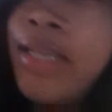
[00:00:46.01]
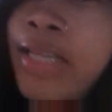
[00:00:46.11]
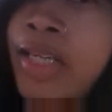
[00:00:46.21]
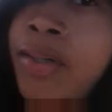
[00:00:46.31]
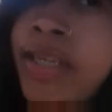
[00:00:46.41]

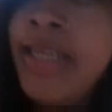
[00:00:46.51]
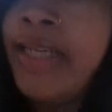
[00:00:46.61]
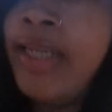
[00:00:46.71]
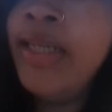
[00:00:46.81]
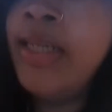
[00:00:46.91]

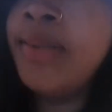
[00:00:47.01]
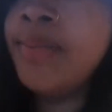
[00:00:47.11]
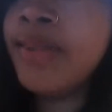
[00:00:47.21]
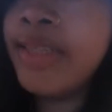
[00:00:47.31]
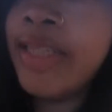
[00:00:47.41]
Anyway,
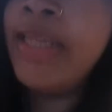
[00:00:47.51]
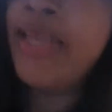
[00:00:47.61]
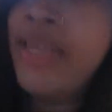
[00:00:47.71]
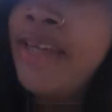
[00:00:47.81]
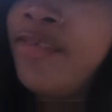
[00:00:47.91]
um,
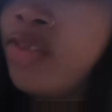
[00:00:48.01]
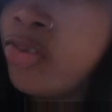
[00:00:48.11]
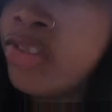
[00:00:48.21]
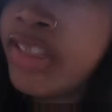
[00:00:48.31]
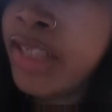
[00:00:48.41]
they have a
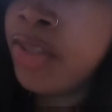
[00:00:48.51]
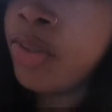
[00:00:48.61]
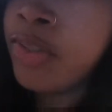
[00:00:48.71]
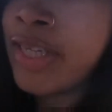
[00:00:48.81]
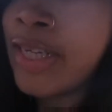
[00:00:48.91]
little
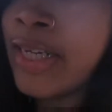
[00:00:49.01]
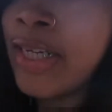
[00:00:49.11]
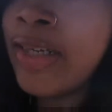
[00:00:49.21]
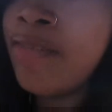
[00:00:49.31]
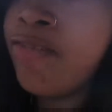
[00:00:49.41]
channel that
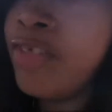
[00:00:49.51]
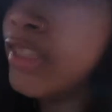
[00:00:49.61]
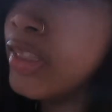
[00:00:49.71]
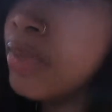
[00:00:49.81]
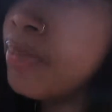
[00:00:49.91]
I
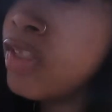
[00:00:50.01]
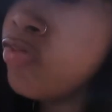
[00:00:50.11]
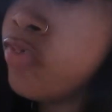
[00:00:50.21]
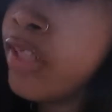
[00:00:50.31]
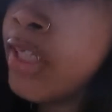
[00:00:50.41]
fixed up
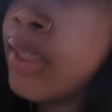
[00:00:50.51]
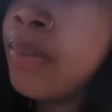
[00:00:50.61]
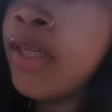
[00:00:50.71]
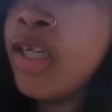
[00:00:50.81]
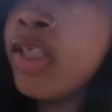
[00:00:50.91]
just for
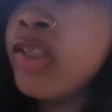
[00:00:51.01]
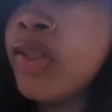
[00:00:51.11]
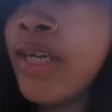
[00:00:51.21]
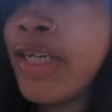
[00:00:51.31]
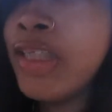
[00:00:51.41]
them,
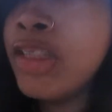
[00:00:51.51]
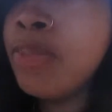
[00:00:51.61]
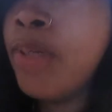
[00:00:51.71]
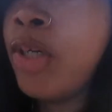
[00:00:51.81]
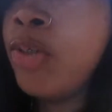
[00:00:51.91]
so I can
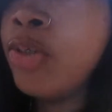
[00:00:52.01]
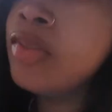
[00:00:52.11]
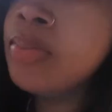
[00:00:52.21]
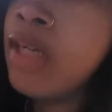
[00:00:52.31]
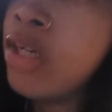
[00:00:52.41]
just
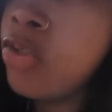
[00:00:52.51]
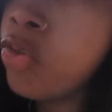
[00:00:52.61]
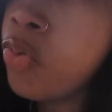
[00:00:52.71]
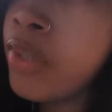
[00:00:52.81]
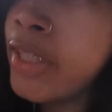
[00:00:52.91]
post small
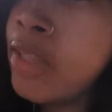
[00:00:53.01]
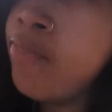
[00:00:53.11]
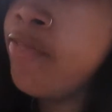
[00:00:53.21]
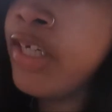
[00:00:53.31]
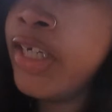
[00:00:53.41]
little
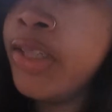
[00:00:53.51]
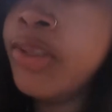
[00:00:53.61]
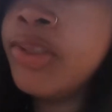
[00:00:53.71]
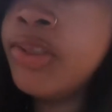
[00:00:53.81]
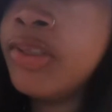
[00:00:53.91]
random
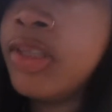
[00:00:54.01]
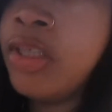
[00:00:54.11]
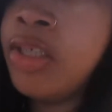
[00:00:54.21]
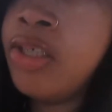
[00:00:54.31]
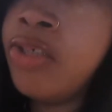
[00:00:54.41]
videos
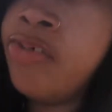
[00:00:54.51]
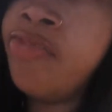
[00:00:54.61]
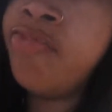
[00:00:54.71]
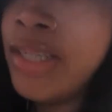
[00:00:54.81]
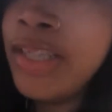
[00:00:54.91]

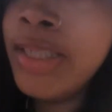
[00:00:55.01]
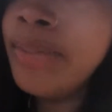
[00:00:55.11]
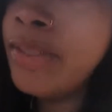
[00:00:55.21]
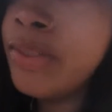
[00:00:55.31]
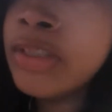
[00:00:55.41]
of
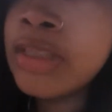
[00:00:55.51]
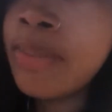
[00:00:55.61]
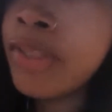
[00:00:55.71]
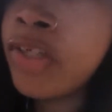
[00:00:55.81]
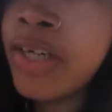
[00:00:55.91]
them doing
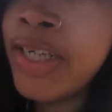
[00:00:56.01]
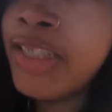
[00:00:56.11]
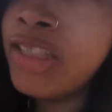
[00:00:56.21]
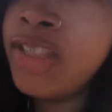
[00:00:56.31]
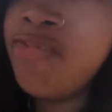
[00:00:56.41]
something
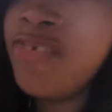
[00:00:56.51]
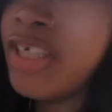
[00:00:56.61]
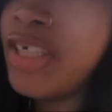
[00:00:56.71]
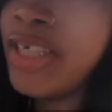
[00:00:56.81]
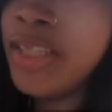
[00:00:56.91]
crazy,
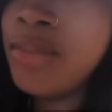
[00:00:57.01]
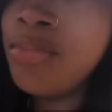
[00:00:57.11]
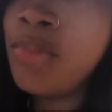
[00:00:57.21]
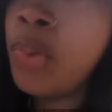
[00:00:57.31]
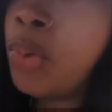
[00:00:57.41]
funny,
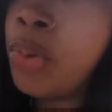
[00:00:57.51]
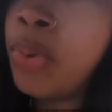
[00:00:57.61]
cool,